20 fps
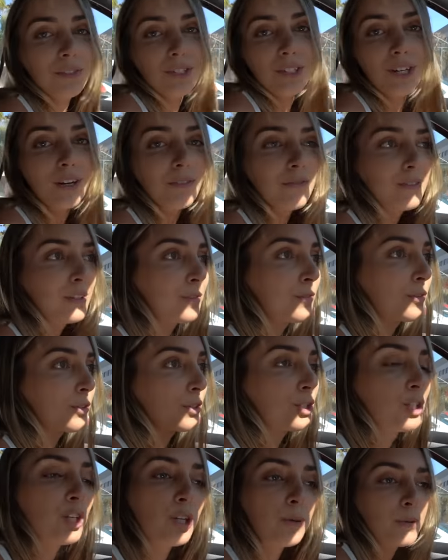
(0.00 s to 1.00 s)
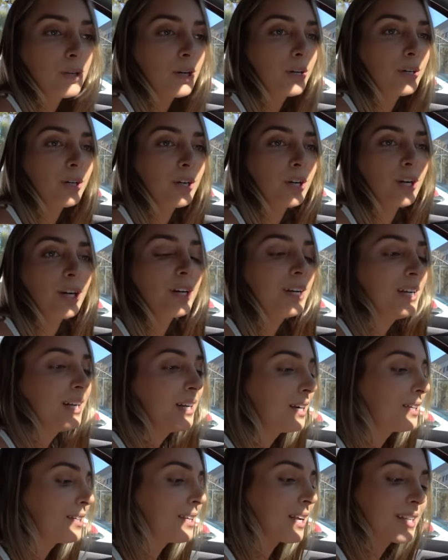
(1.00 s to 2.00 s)
the stock VF30 turbo on her,
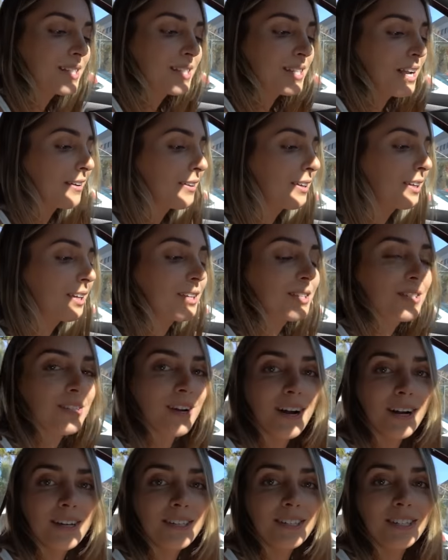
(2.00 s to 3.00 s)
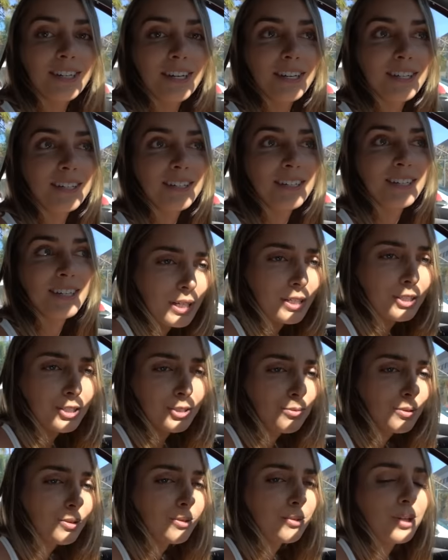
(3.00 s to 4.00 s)
a nice sounding exhaust, and I
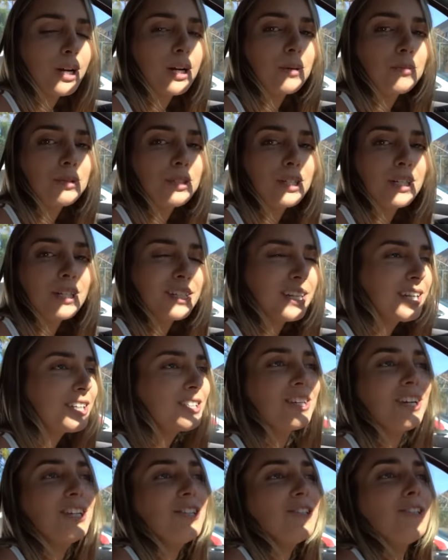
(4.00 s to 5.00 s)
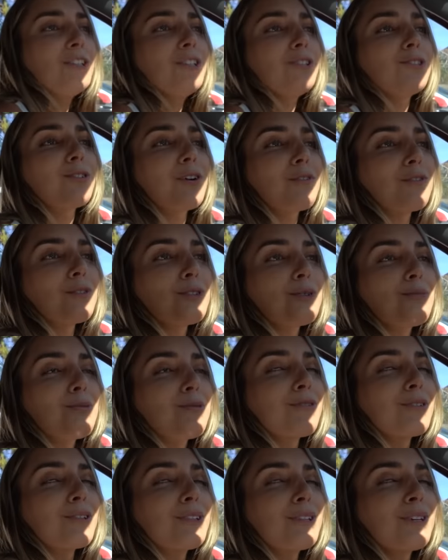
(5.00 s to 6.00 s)
just want a reliable daily. I just need to drive the
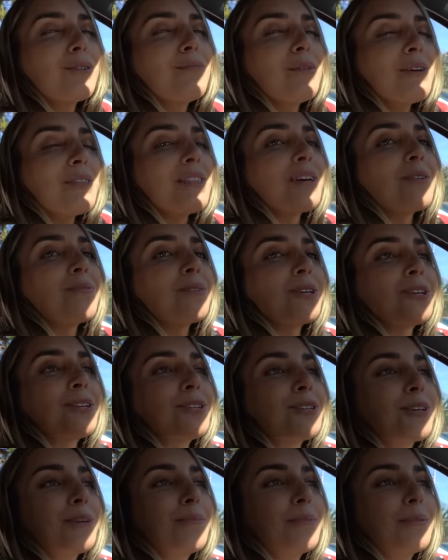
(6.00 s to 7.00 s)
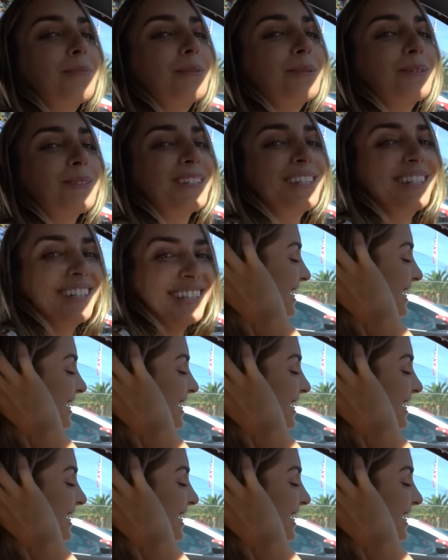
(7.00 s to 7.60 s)
Subaru for a little bit and then we can turn up the boost. All